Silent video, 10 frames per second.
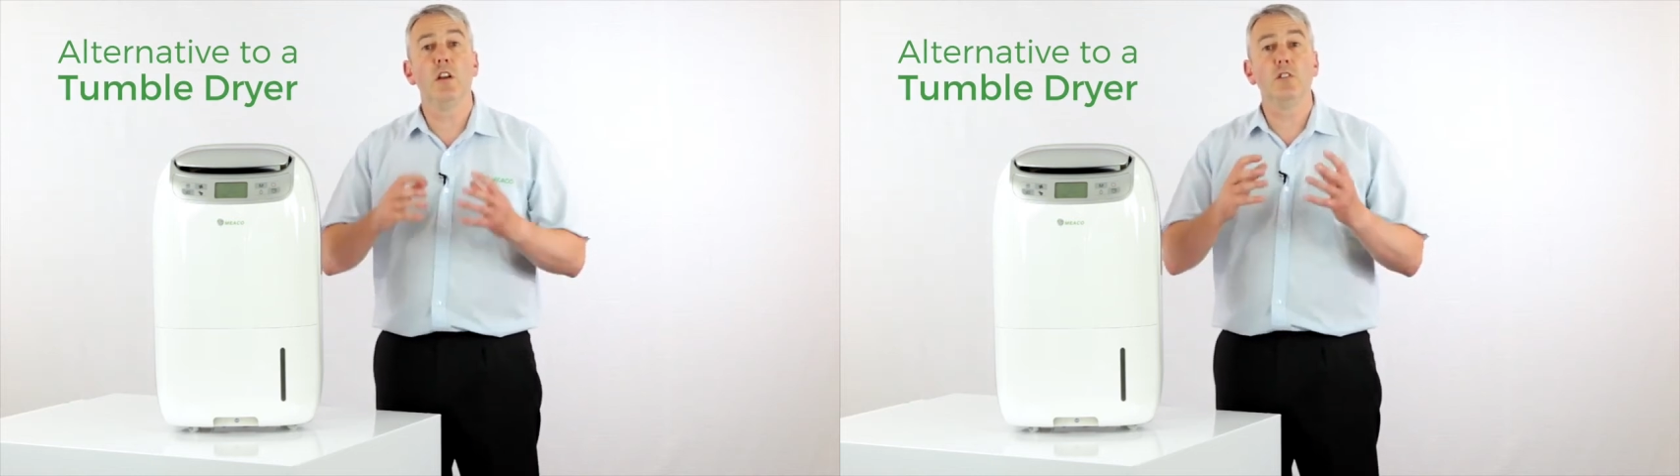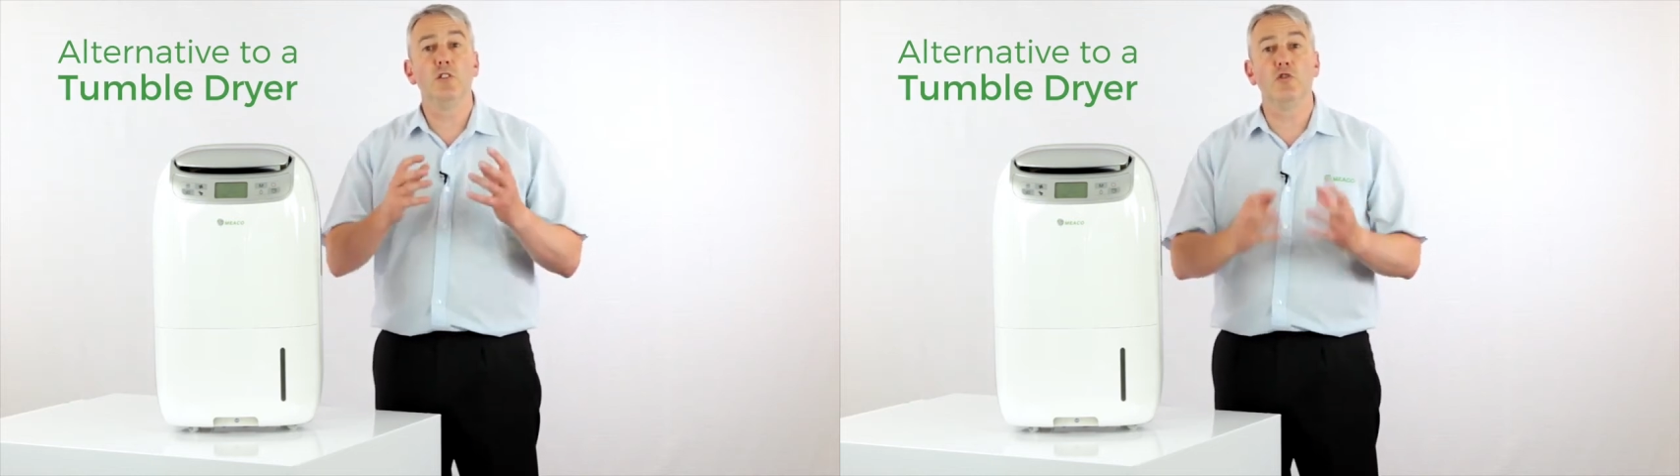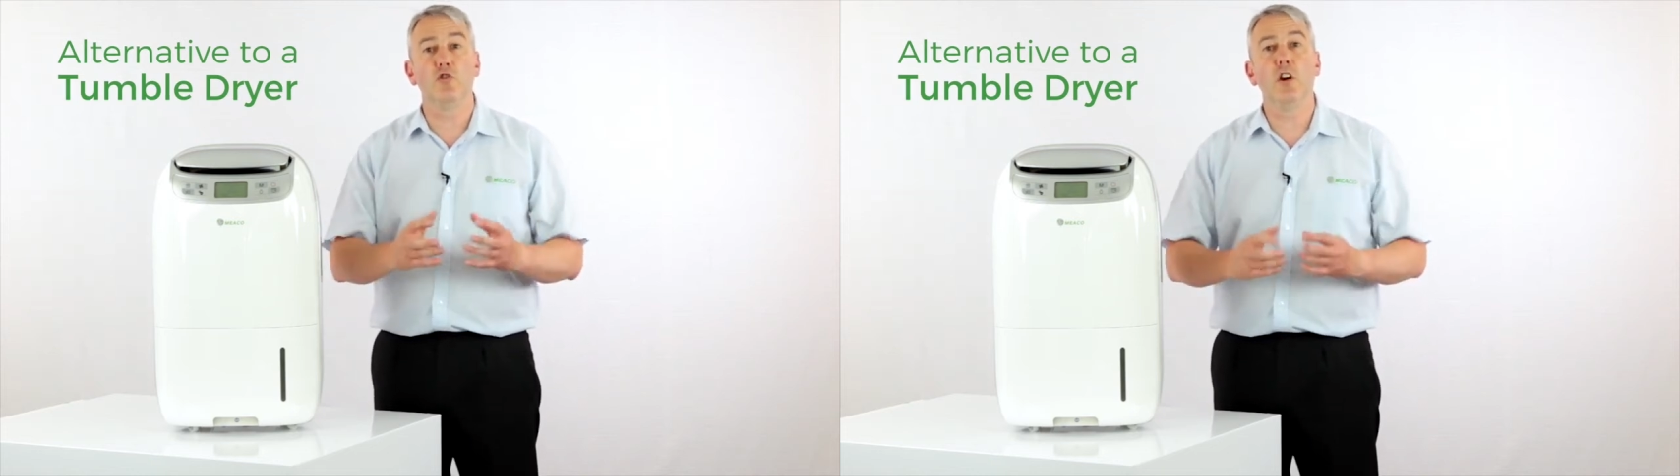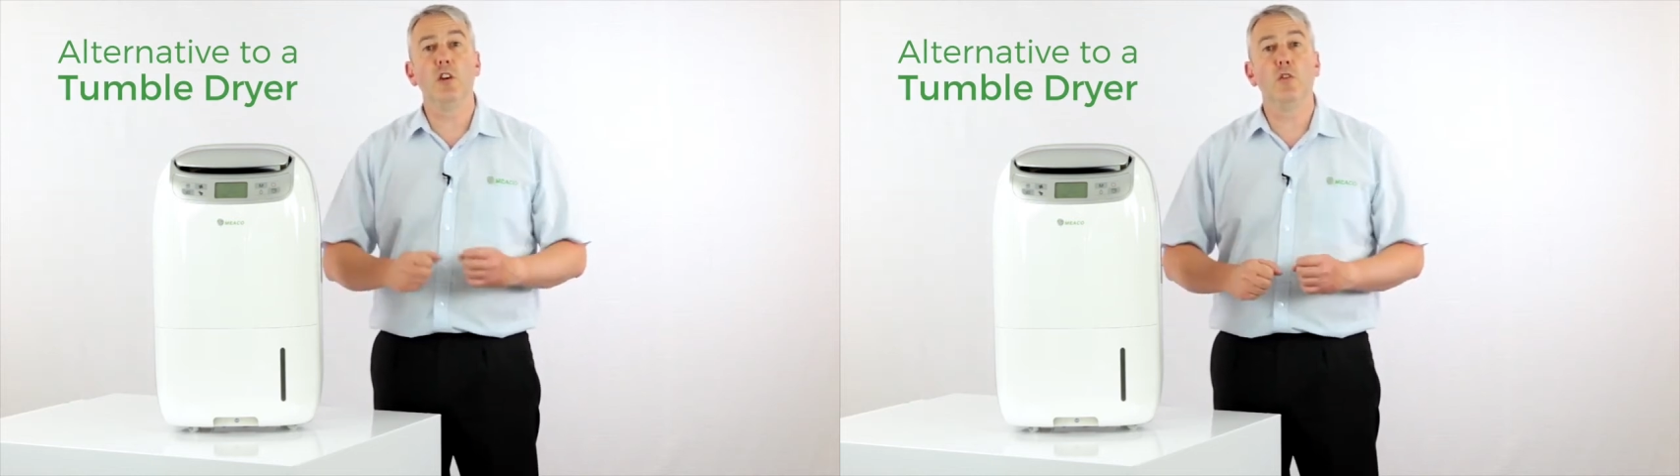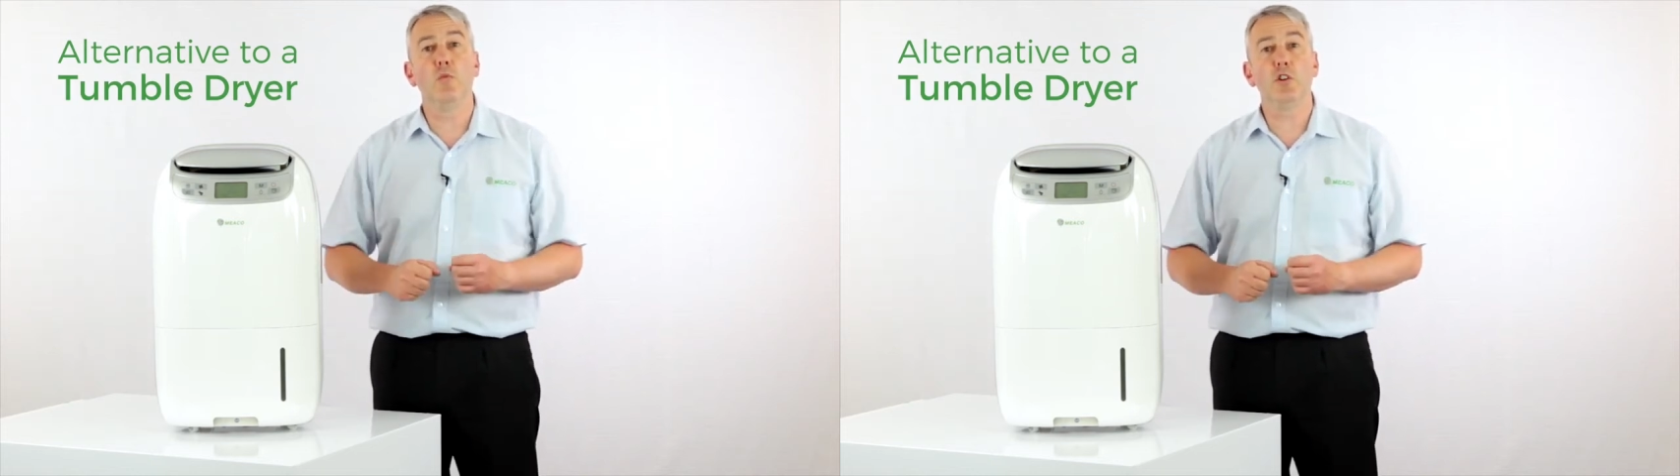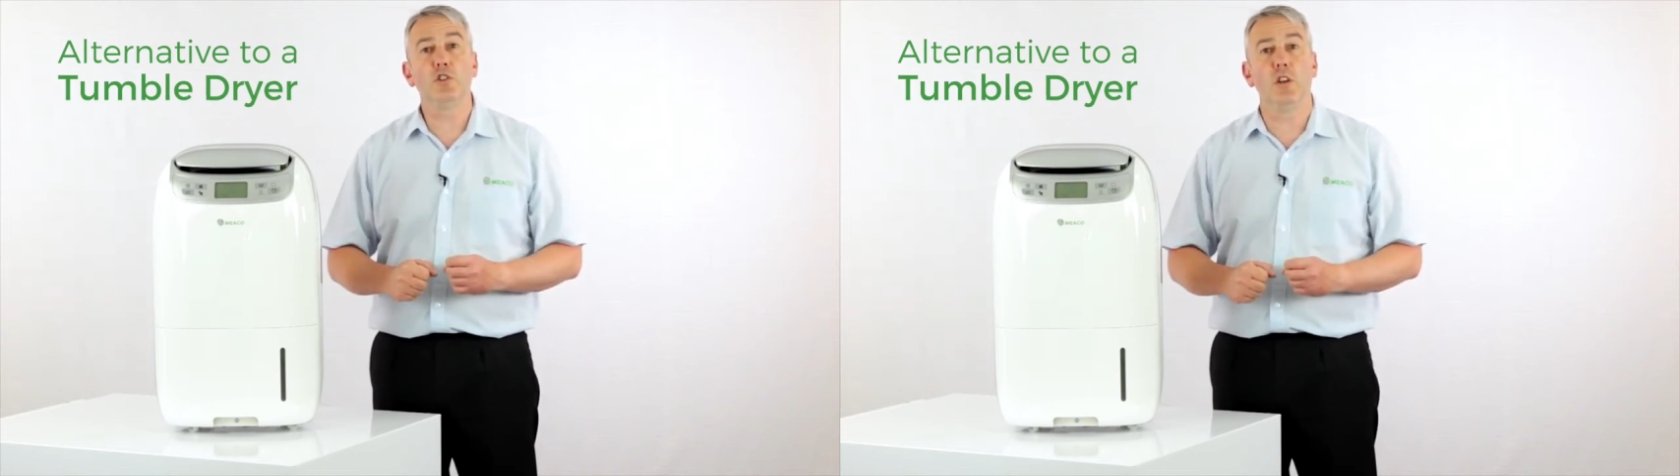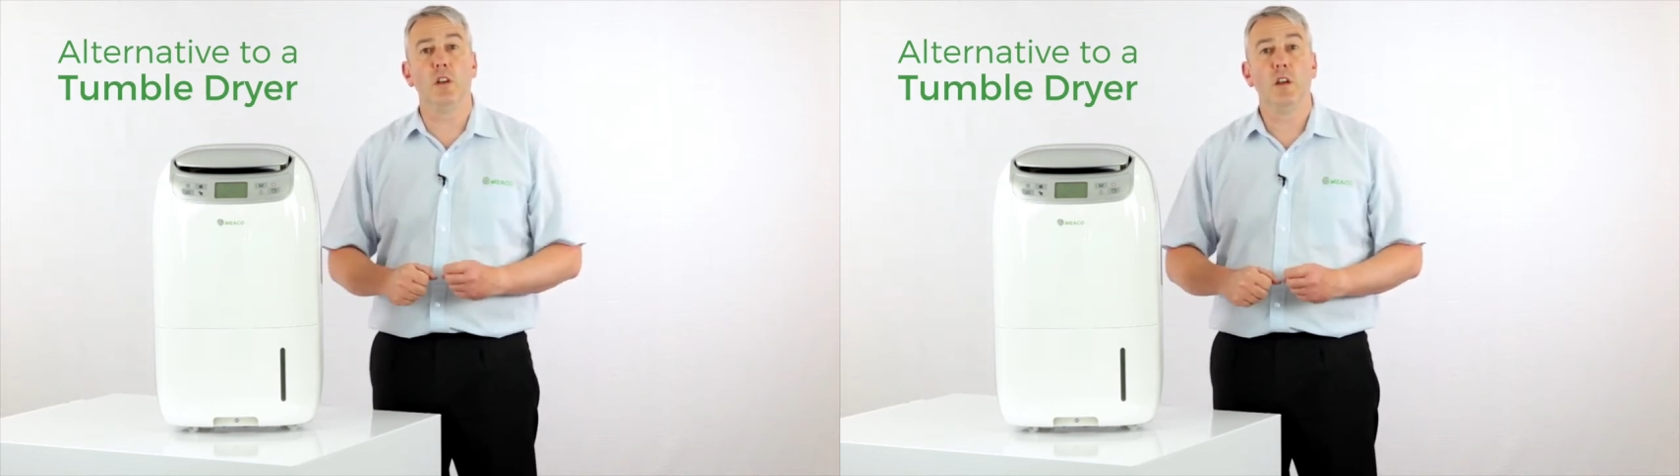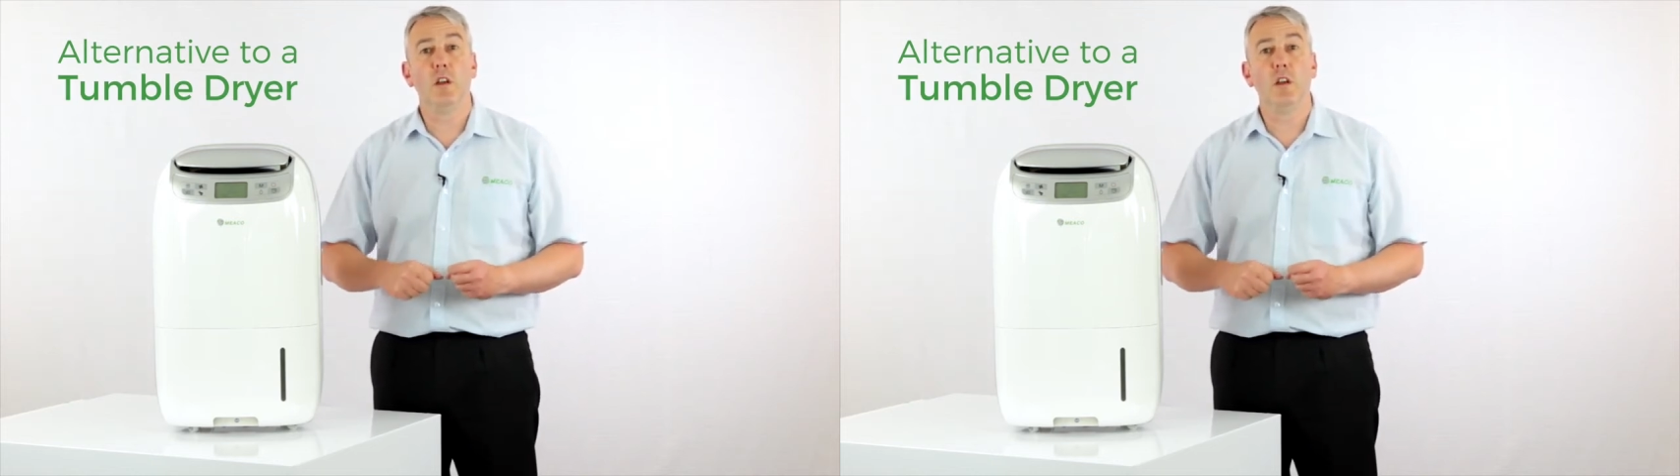to dry your washing